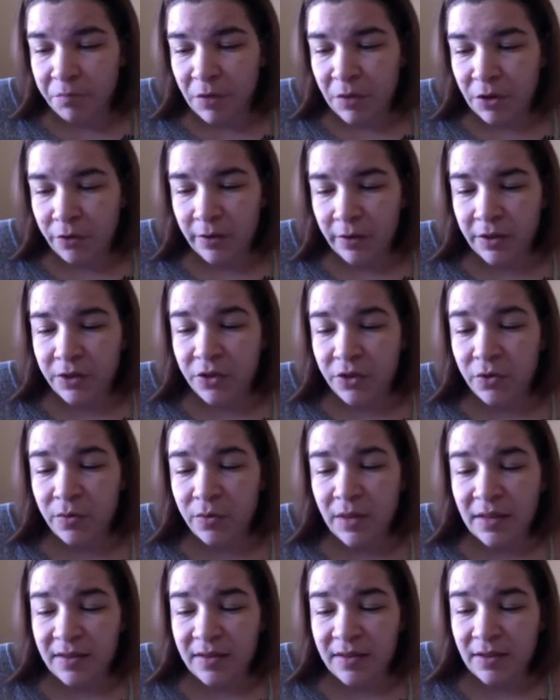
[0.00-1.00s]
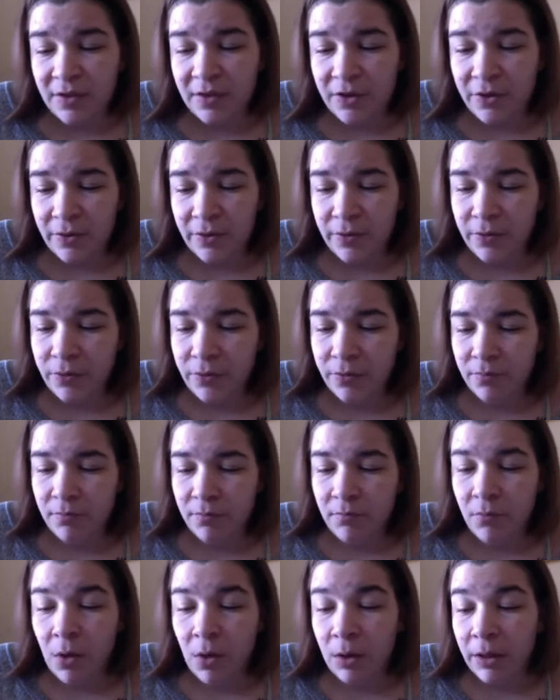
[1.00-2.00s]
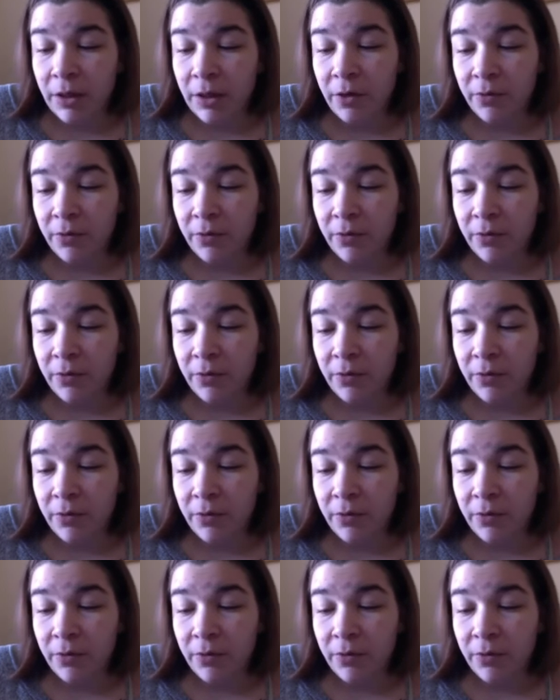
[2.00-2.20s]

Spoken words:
like 2 days into mulling